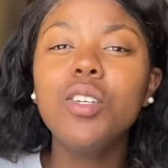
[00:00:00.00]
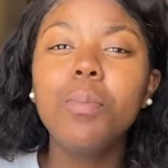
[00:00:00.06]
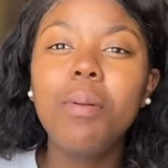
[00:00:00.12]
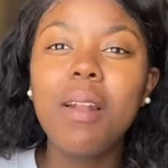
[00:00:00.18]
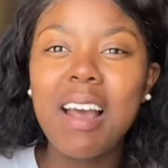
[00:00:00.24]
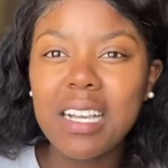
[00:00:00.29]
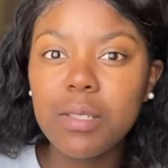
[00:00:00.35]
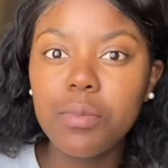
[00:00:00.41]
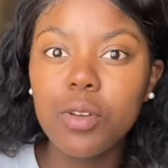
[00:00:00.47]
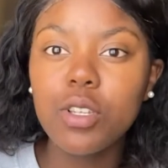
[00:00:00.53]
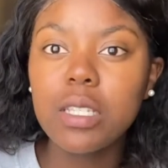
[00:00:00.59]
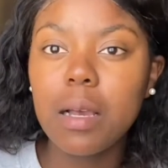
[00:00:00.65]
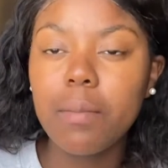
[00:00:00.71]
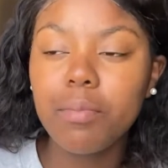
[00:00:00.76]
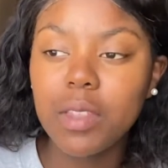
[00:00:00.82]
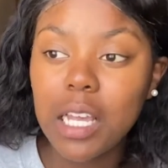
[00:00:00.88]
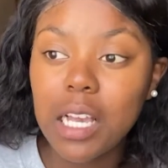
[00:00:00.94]
plugs me in
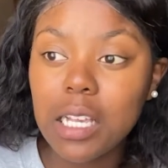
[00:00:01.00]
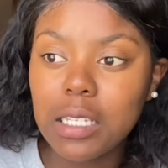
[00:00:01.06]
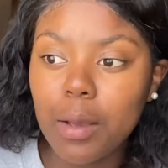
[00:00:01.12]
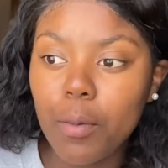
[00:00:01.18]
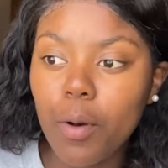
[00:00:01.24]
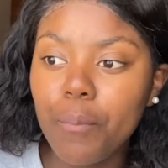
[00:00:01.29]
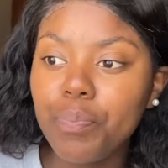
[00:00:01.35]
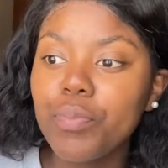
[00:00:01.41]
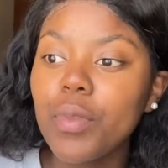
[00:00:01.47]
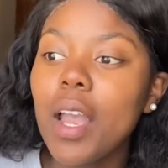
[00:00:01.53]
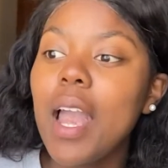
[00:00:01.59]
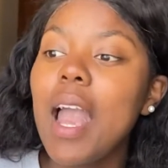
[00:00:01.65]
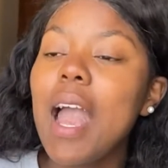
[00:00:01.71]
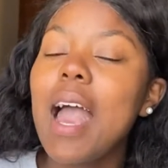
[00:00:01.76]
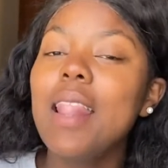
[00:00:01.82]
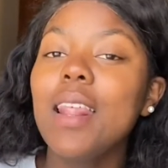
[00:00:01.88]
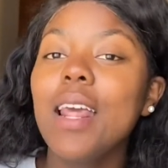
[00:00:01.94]
some things, and
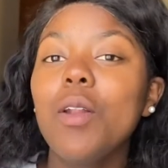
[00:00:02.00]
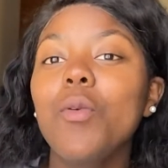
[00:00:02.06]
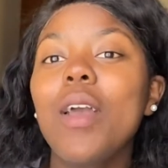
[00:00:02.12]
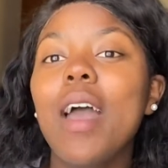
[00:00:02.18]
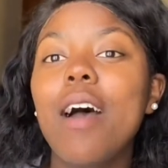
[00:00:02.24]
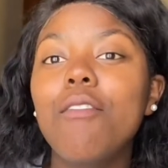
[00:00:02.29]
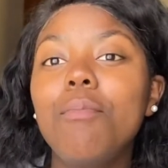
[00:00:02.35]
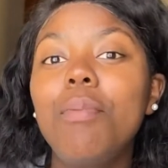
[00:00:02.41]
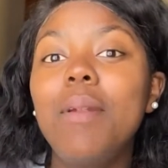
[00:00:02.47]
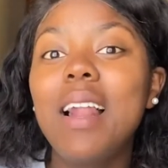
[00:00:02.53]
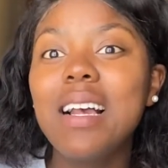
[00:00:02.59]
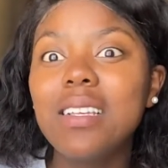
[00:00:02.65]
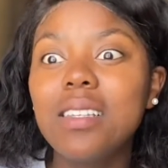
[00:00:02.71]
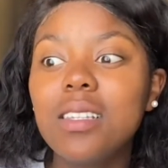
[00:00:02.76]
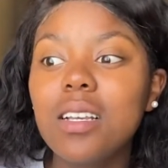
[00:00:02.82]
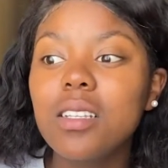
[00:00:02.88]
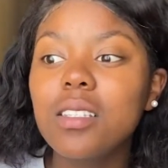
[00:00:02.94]
then we have
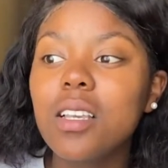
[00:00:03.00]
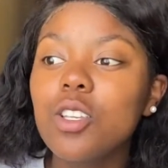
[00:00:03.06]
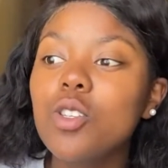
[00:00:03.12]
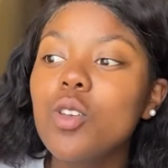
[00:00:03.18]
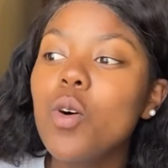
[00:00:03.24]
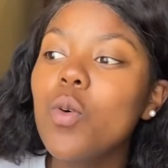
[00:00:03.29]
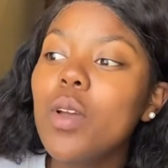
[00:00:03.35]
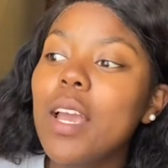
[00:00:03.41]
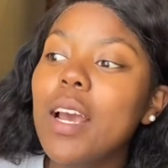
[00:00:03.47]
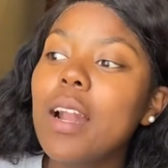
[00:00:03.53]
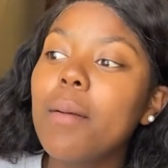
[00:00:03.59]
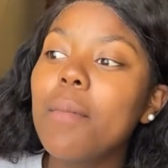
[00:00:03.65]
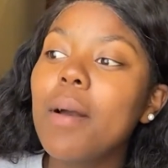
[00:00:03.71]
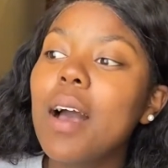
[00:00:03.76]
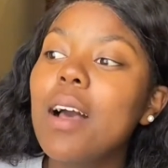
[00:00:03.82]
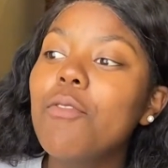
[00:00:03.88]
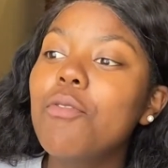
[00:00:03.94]
plastics. So yeah, I'm
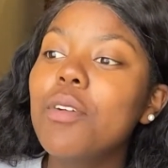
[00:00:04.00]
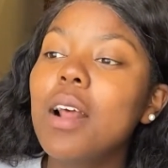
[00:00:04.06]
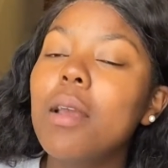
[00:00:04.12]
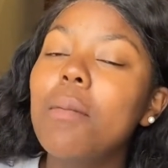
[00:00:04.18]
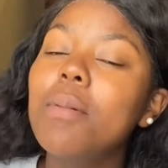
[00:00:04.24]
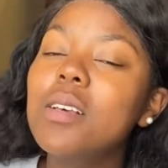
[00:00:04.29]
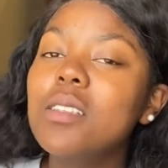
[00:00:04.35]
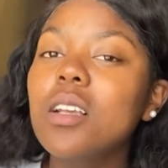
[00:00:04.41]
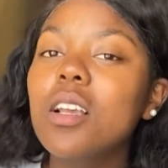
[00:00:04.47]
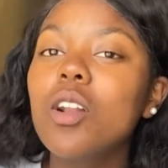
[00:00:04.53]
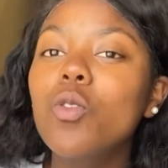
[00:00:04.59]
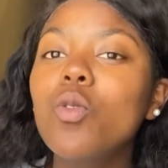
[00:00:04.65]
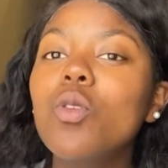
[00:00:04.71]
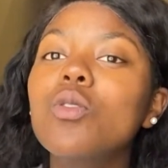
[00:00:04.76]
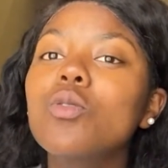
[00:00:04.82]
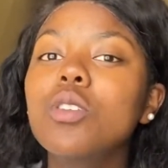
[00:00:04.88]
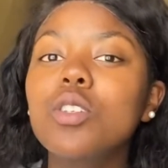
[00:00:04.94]
gonna eat plastic. And
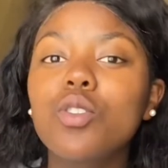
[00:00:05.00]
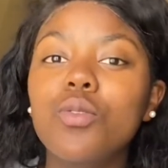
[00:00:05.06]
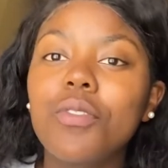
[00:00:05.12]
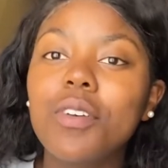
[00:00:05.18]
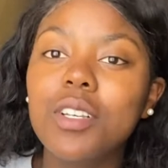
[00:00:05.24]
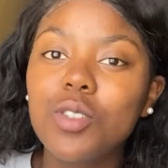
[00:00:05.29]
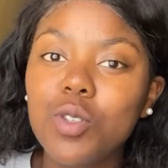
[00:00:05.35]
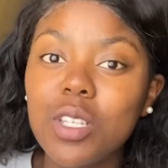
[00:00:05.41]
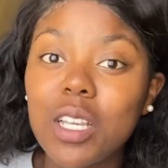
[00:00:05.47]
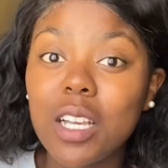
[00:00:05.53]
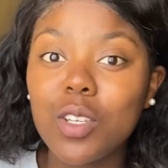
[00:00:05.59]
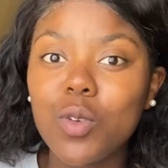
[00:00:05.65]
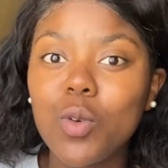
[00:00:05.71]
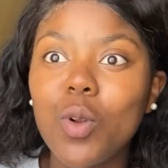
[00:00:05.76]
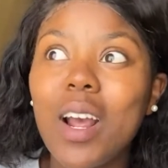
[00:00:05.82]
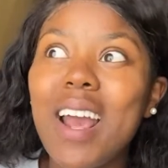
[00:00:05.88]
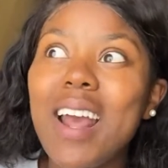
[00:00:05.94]

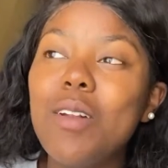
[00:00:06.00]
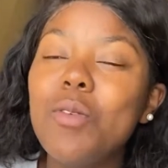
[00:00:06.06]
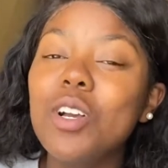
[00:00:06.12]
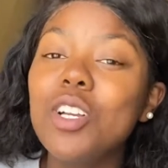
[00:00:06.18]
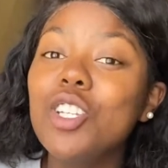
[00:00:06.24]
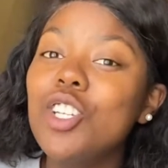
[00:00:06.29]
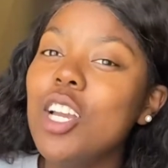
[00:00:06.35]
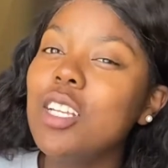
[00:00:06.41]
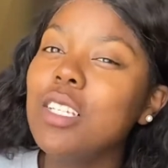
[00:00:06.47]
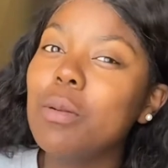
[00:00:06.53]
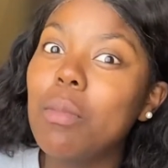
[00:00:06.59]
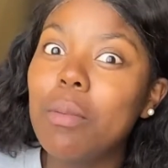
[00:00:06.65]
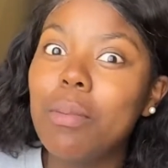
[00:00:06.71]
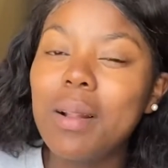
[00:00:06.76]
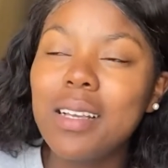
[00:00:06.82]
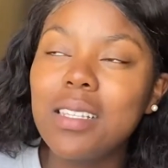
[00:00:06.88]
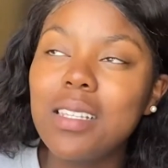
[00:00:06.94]
we exchange my
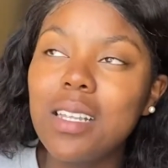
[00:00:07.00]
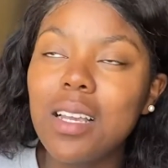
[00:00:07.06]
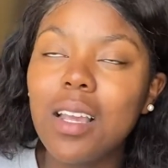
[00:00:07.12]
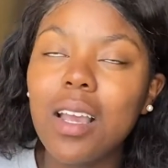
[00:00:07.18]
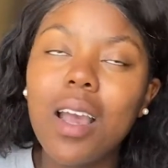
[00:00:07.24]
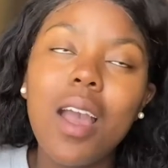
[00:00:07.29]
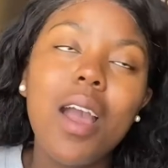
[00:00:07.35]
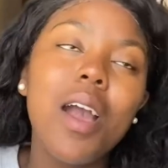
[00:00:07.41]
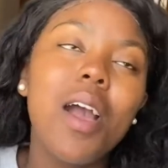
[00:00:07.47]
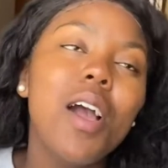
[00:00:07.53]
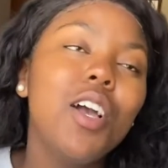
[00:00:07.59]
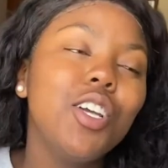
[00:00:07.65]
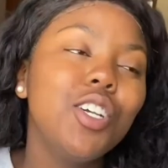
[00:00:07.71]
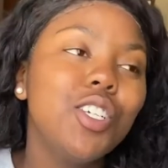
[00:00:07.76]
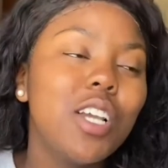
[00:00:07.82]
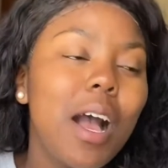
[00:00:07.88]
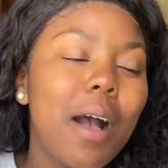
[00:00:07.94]
plastic.
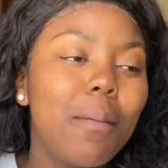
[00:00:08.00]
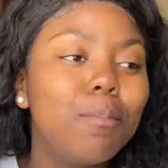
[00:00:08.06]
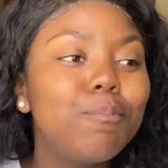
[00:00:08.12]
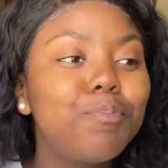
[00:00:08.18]
Sharp.